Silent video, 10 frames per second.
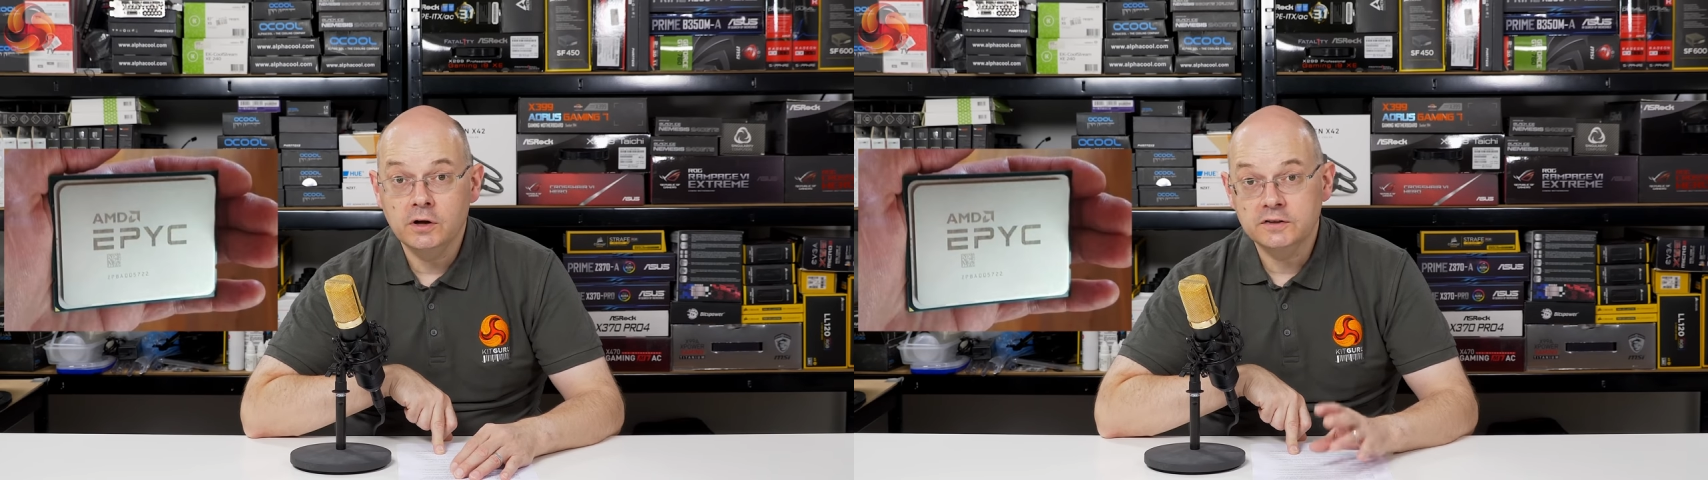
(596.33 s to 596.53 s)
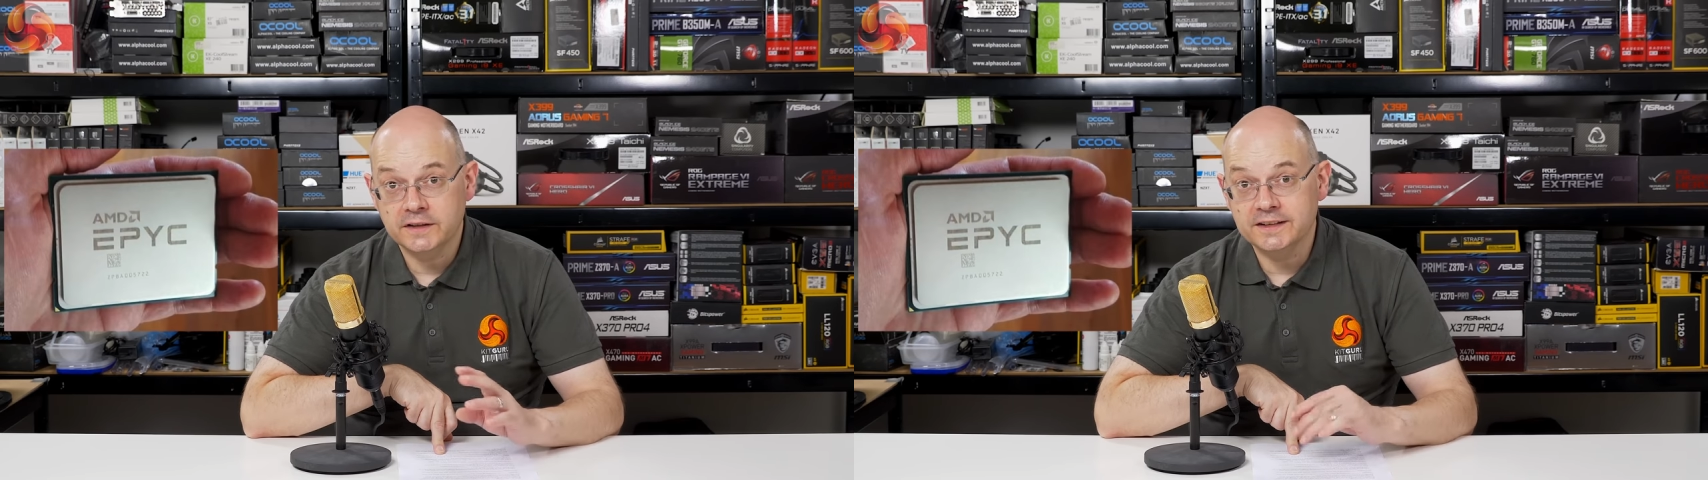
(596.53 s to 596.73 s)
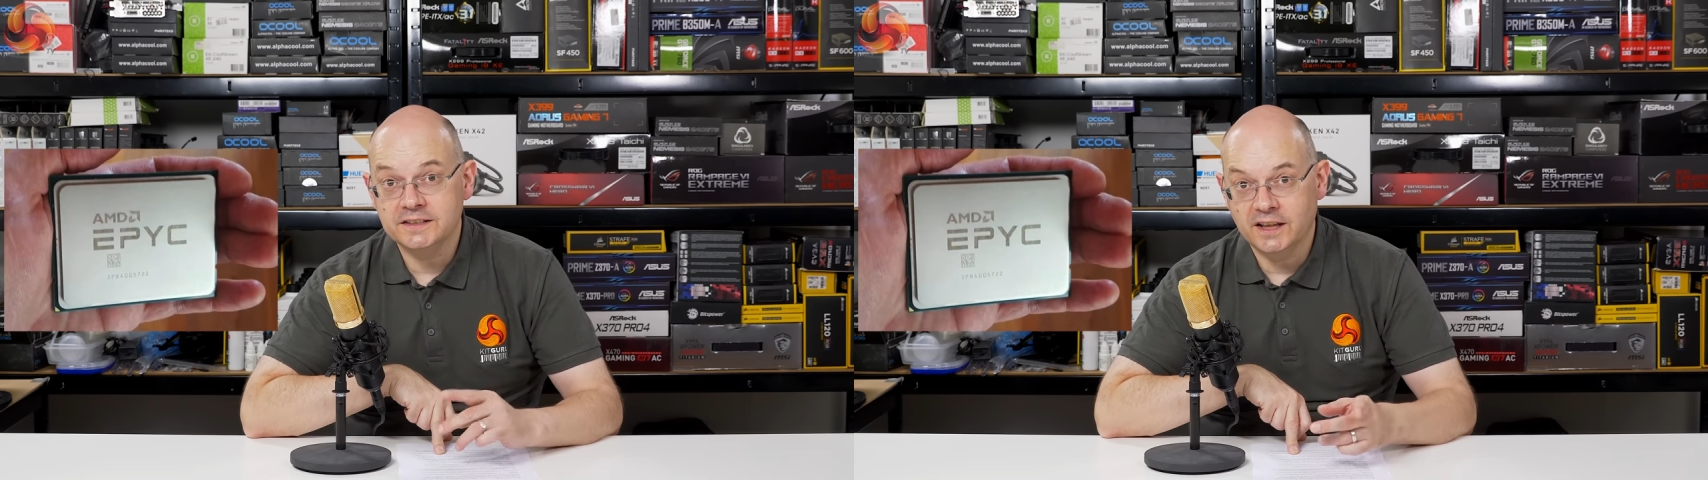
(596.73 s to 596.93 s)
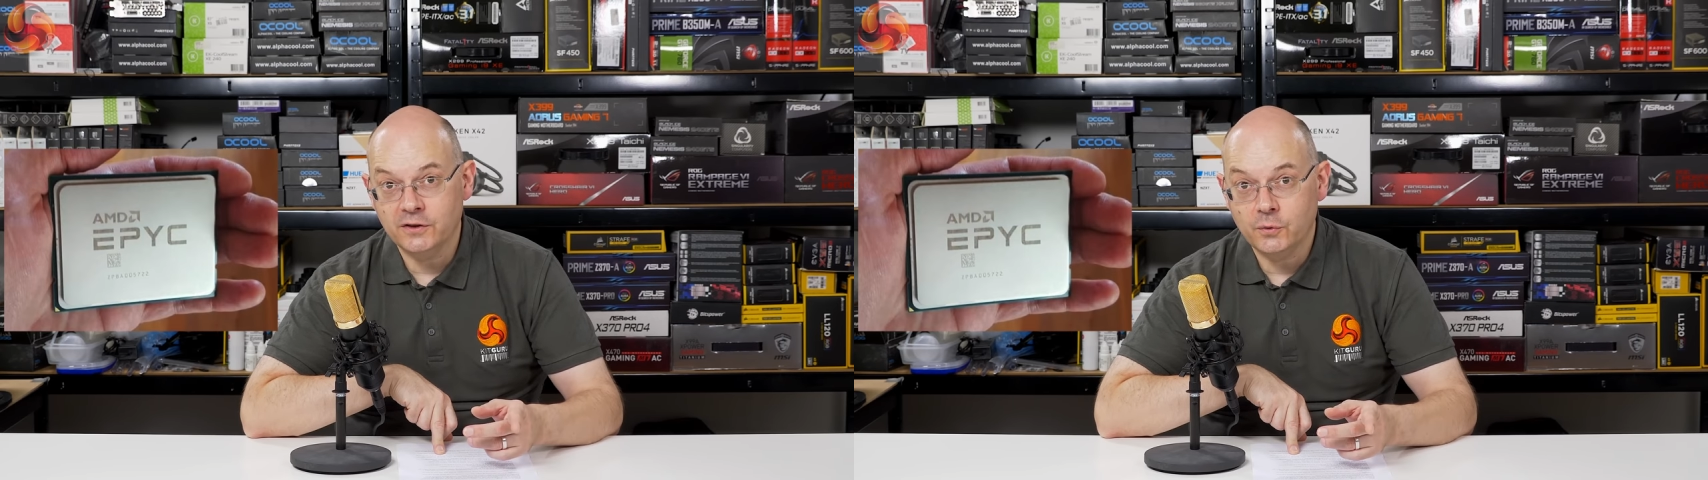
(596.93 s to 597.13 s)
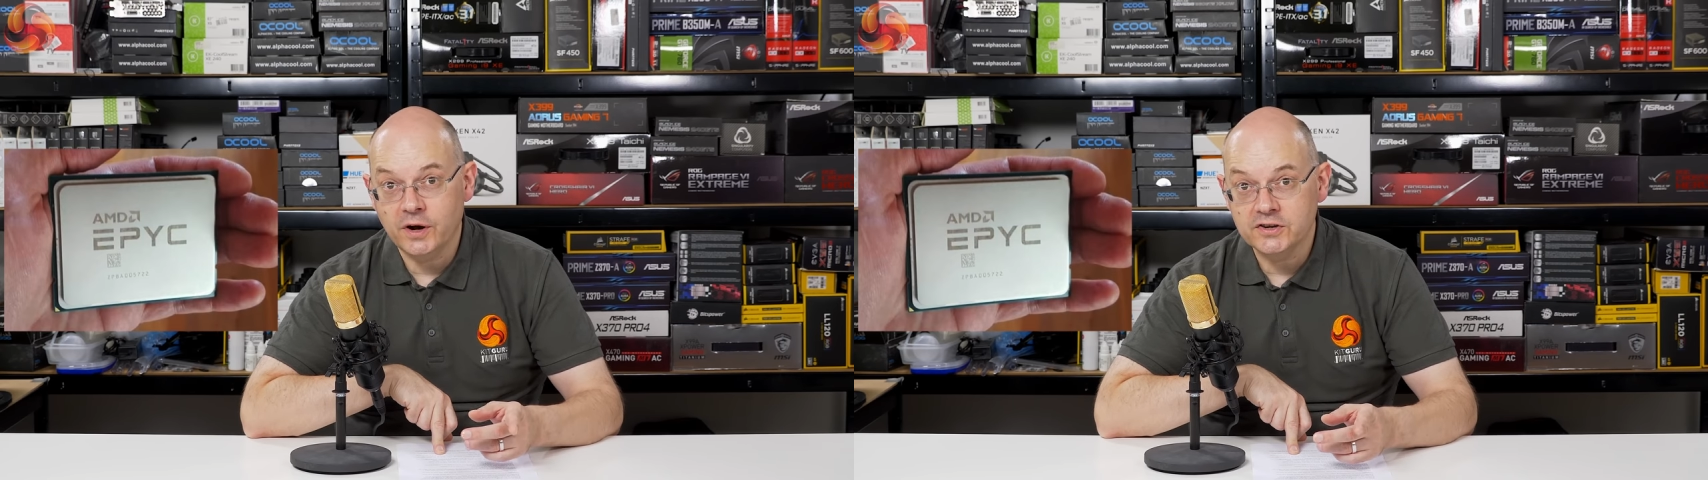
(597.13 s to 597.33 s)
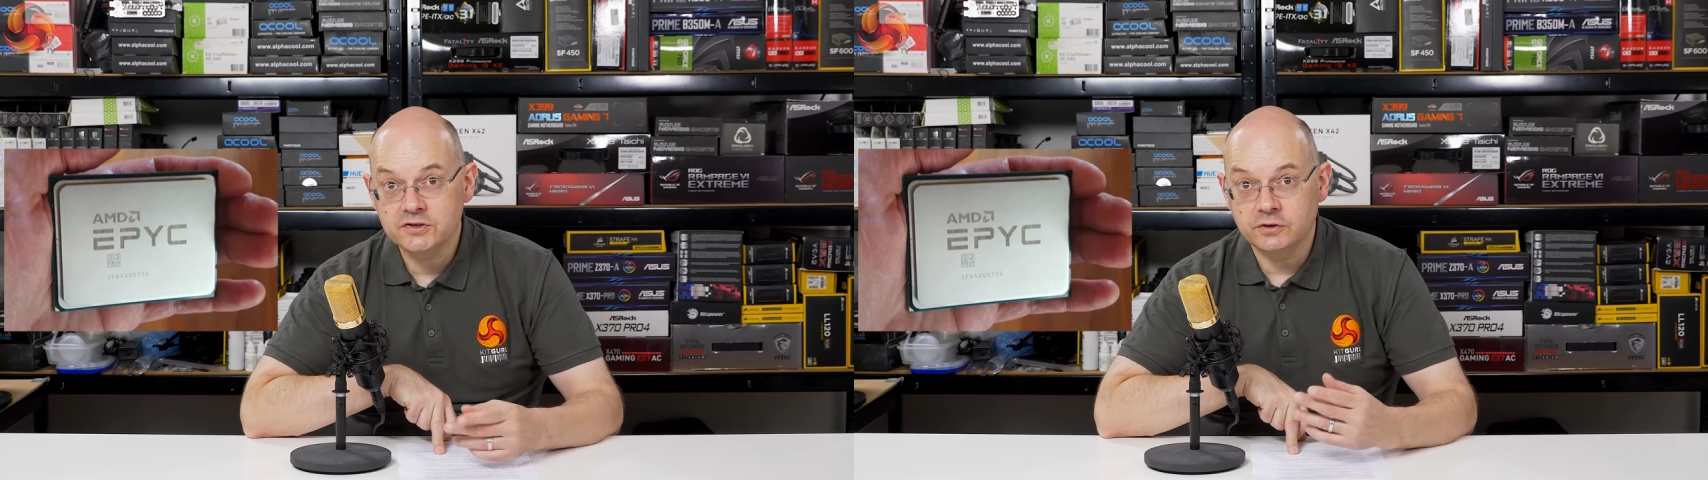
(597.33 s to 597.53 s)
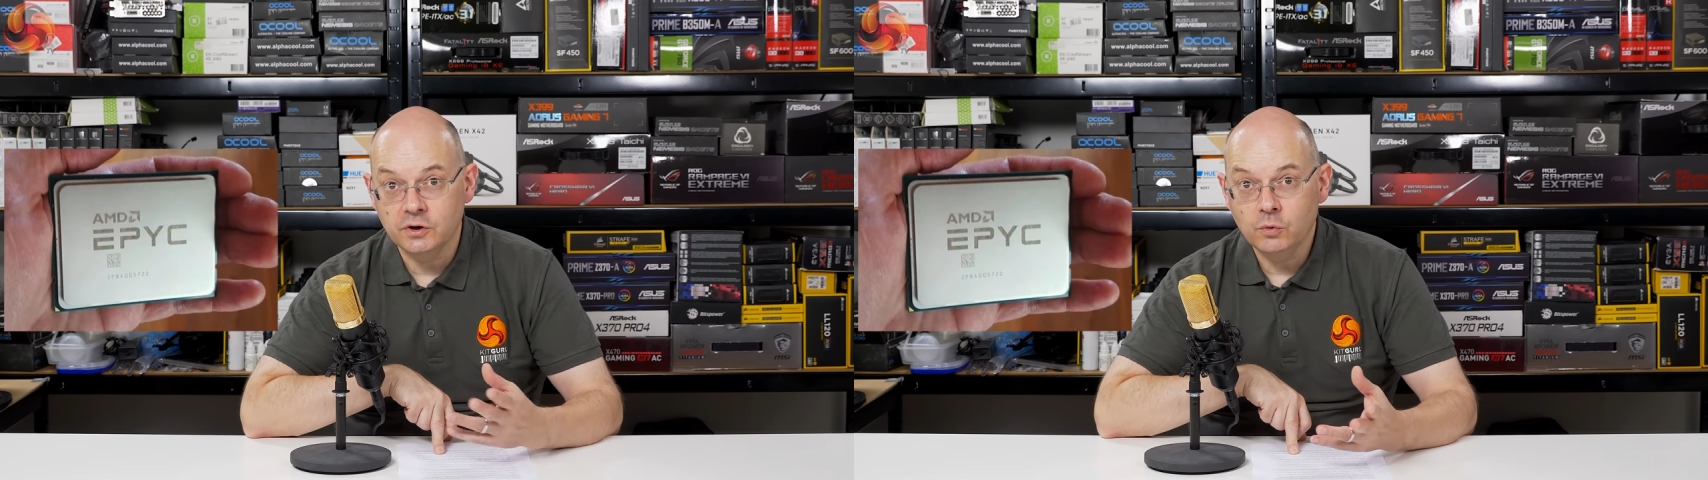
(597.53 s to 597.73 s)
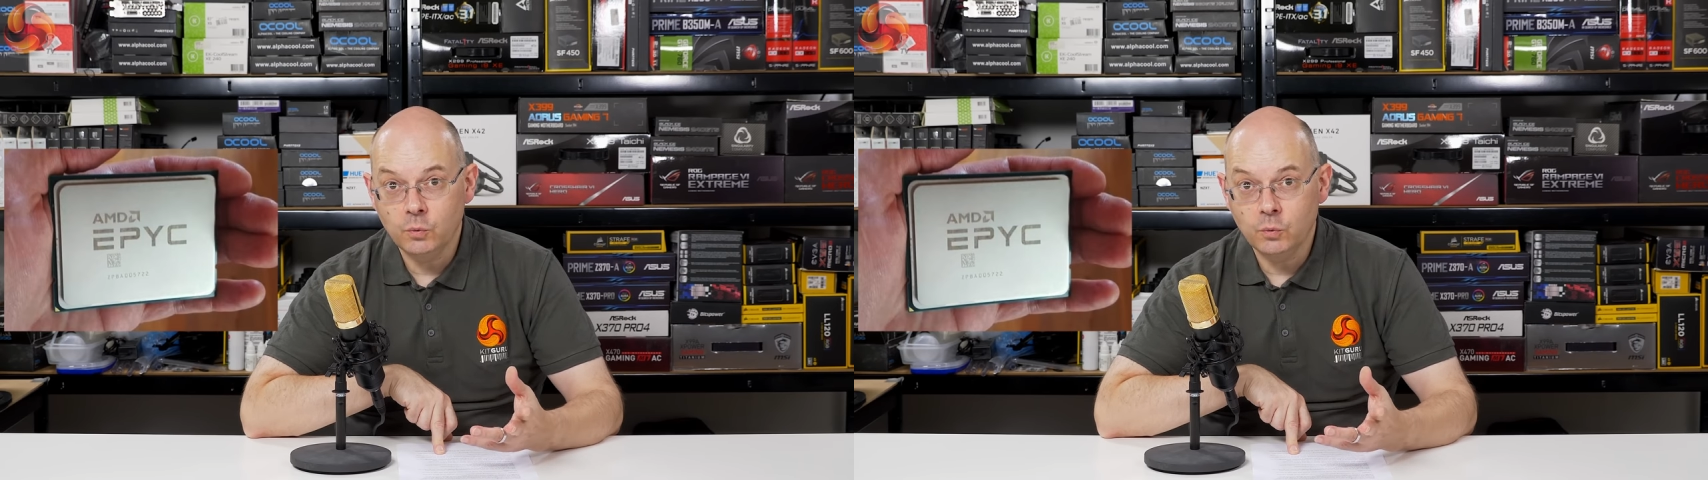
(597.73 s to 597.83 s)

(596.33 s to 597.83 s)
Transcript: So that's another question.